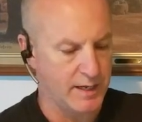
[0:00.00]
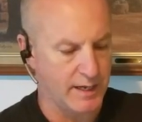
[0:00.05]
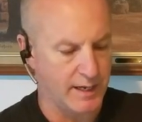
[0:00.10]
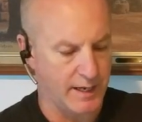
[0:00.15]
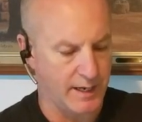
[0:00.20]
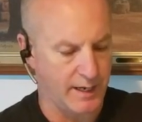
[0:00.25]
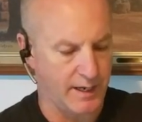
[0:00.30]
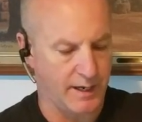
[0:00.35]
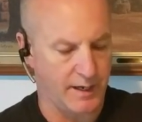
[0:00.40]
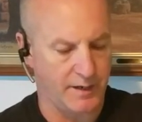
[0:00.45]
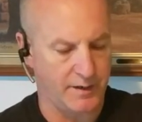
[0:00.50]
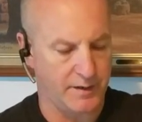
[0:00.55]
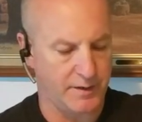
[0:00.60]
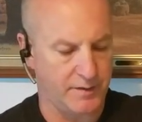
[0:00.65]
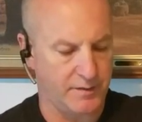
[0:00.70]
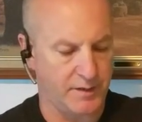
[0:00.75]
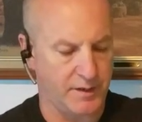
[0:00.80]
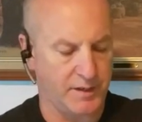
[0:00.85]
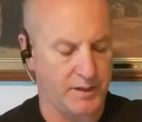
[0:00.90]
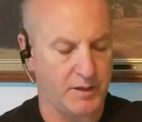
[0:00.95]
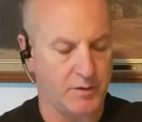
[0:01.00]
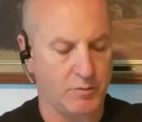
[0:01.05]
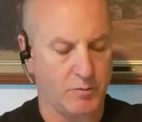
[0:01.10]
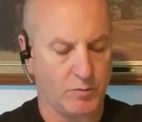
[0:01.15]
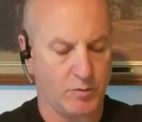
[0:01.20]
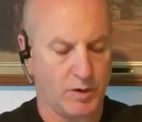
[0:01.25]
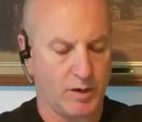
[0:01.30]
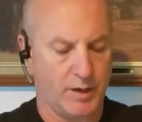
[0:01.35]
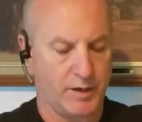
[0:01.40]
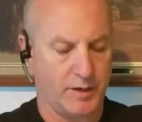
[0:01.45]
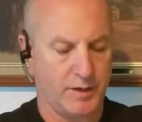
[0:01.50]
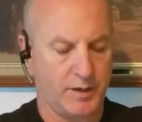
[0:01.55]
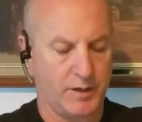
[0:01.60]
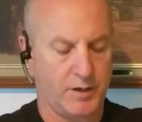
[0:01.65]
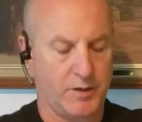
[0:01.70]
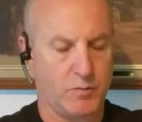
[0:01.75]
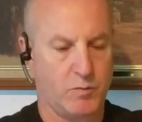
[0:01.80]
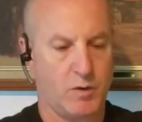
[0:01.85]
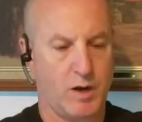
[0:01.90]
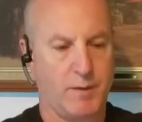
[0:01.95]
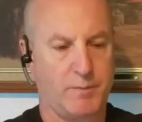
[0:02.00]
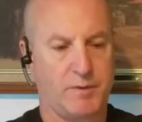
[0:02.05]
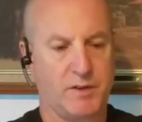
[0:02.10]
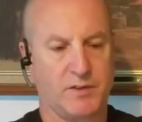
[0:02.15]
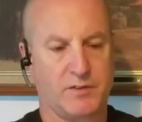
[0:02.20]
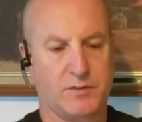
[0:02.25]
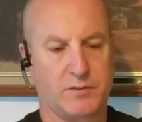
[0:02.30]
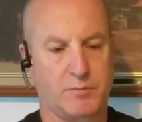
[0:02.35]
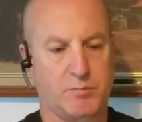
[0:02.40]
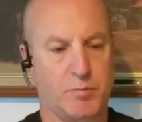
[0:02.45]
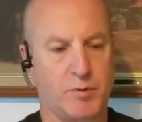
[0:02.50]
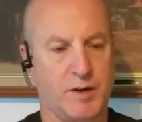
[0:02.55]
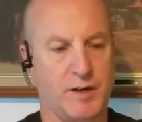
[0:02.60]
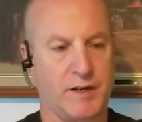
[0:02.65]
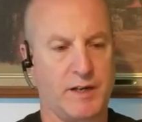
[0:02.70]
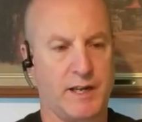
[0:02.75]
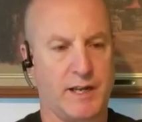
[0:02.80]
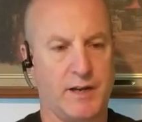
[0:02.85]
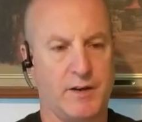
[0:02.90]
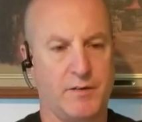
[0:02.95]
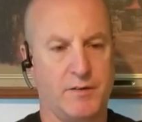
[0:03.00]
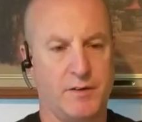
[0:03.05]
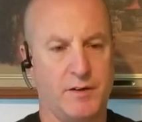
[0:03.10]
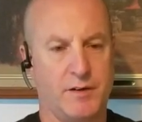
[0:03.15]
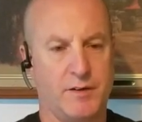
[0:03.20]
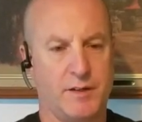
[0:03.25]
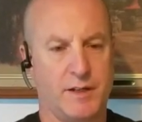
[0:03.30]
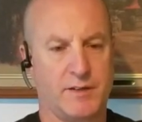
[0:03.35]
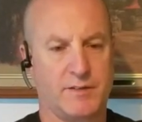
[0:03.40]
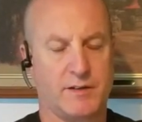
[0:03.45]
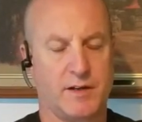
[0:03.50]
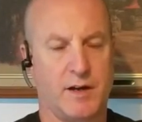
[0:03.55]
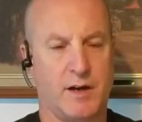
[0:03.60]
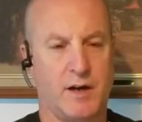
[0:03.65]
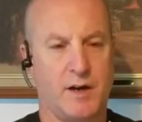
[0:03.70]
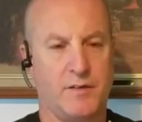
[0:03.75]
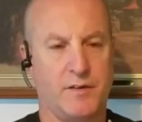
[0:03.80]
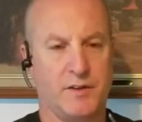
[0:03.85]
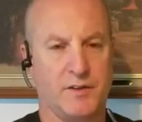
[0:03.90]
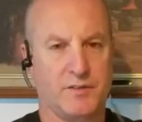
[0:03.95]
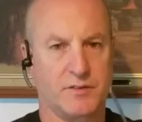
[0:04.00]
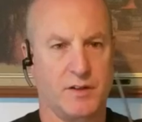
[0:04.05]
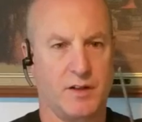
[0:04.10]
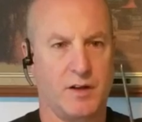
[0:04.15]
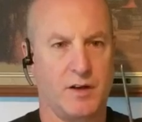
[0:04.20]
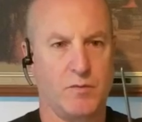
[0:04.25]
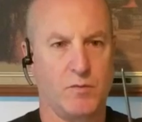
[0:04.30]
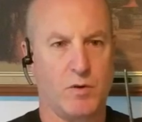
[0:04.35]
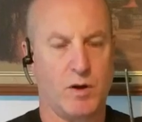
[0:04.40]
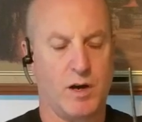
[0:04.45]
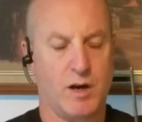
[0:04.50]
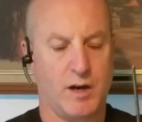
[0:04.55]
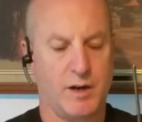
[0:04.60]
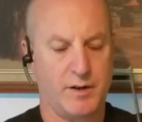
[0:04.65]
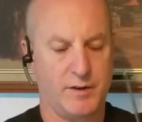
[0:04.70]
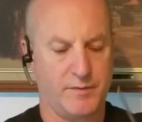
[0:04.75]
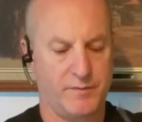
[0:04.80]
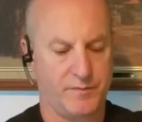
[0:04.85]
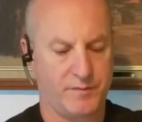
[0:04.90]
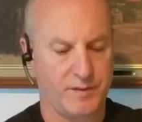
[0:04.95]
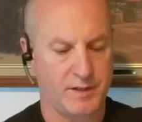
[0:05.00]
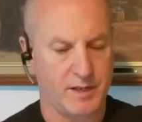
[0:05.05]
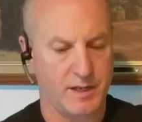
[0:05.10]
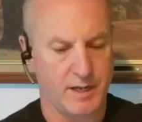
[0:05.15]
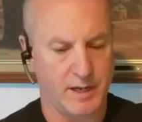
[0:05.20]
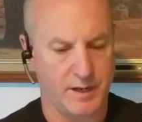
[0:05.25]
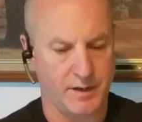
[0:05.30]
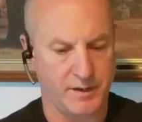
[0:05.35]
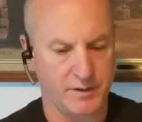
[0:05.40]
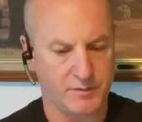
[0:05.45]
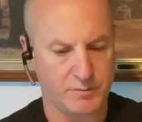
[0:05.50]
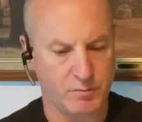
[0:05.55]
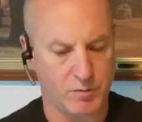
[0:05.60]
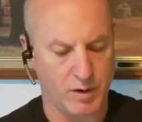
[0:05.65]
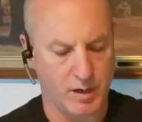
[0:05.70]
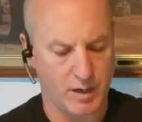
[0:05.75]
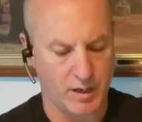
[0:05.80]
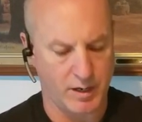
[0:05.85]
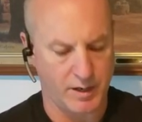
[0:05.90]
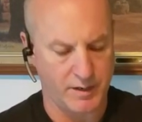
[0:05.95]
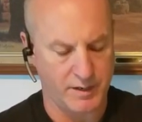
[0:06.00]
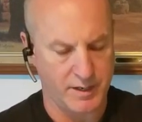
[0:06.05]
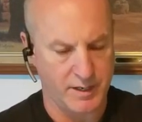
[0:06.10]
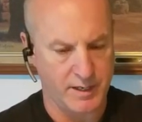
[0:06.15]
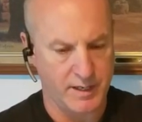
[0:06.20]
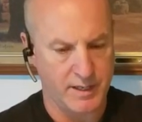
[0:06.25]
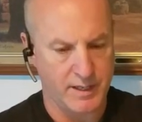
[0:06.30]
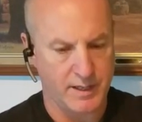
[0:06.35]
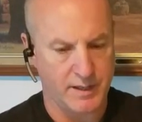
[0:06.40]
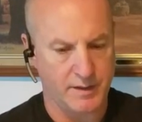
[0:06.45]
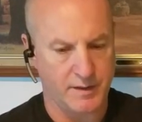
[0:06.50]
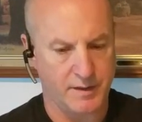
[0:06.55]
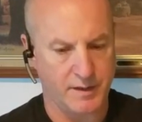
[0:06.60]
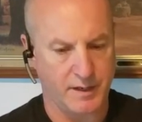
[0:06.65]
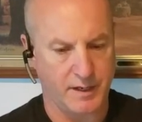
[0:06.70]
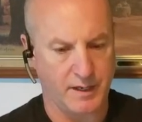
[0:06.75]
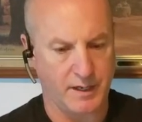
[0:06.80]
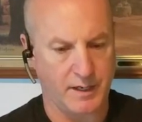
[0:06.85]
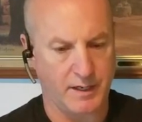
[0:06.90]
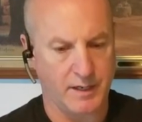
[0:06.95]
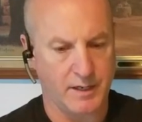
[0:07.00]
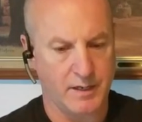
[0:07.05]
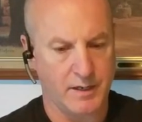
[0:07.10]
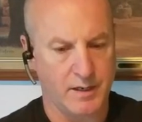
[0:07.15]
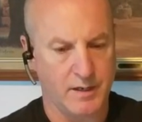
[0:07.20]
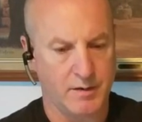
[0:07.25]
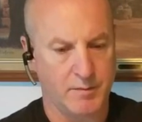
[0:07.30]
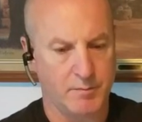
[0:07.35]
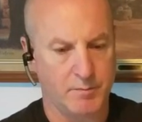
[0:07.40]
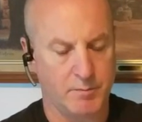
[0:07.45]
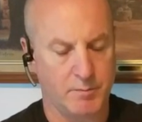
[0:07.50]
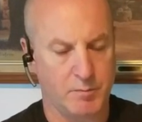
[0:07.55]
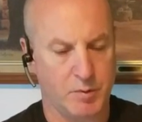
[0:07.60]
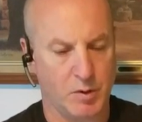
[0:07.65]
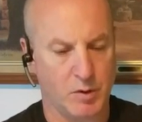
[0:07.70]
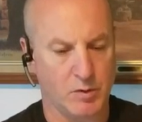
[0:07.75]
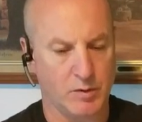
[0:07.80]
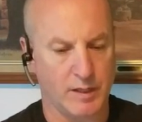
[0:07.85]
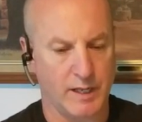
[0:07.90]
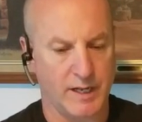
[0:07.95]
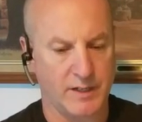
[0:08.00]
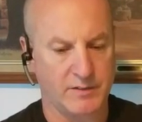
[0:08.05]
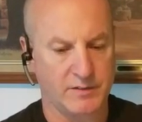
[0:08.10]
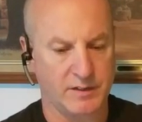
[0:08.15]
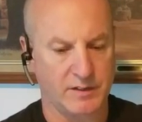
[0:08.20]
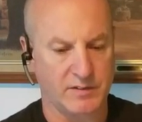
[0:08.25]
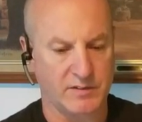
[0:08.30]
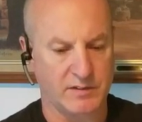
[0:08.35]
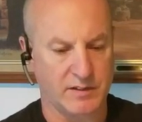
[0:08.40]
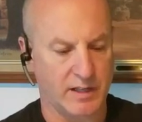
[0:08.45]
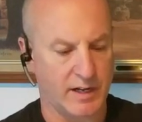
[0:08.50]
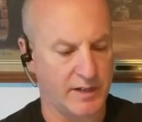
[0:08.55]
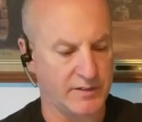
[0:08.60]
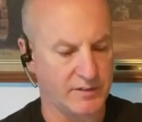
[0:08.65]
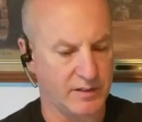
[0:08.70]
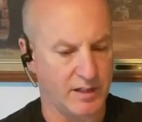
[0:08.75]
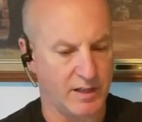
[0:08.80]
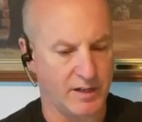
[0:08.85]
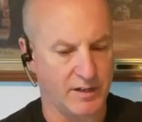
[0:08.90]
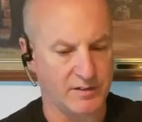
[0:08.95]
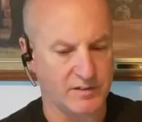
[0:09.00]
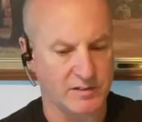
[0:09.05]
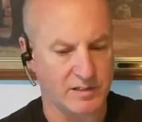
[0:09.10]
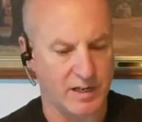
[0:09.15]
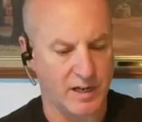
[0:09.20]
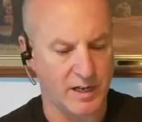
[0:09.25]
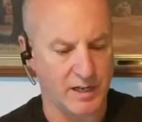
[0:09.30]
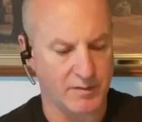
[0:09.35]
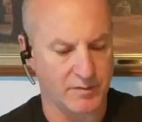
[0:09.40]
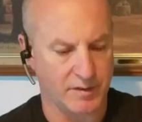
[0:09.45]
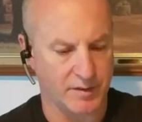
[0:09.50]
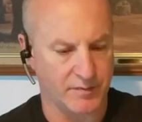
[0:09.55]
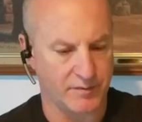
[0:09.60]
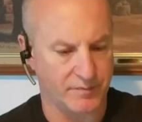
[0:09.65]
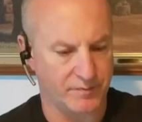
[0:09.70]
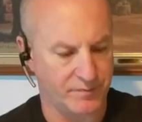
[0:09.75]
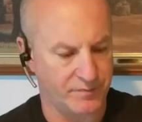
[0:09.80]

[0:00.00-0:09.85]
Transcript: And then you could wipe this spring down that's on this long rod. And this rod, the bolt actually slides alongside of it.